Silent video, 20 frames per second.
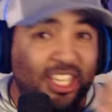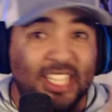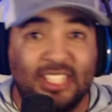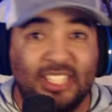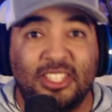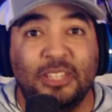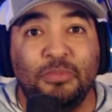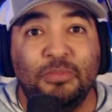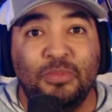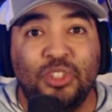
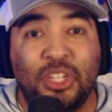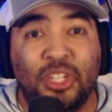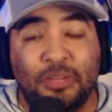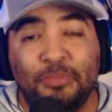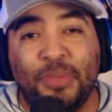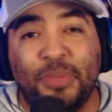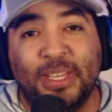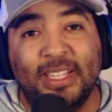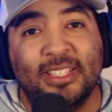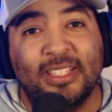Get some
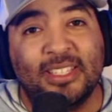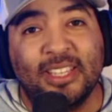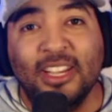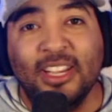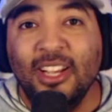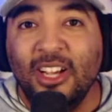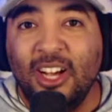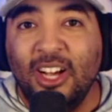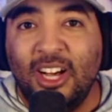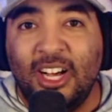jump hits
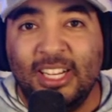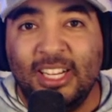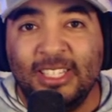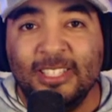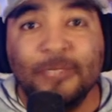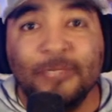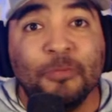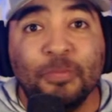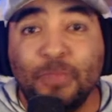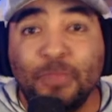
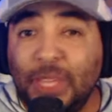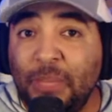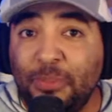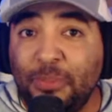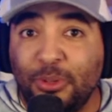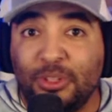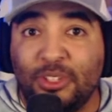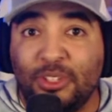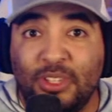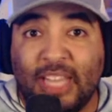on
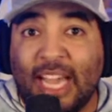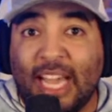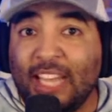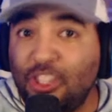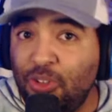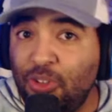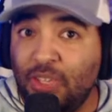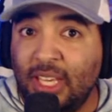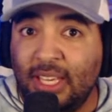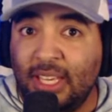people so
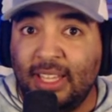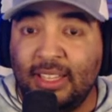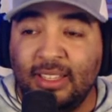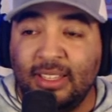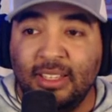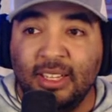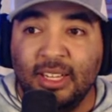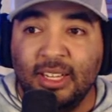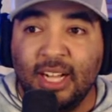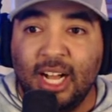that you can